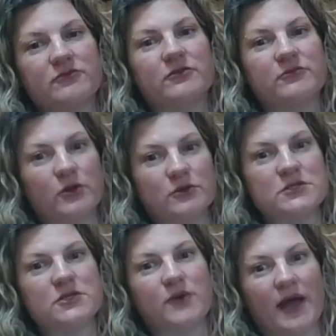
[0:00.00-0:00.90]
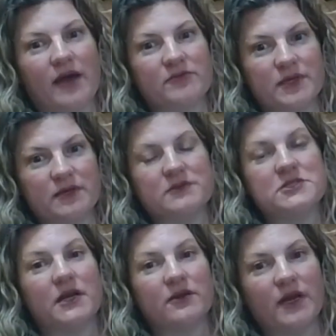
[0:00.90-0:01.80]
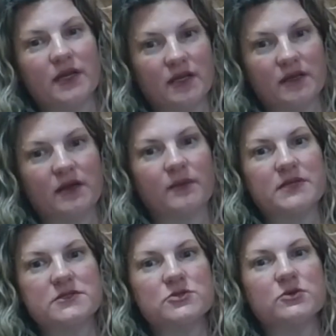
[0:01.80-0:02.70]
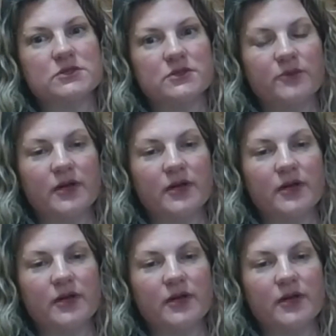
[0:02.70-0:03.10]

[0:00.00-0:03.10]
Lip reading: folks who have been generating income as a short-term rental.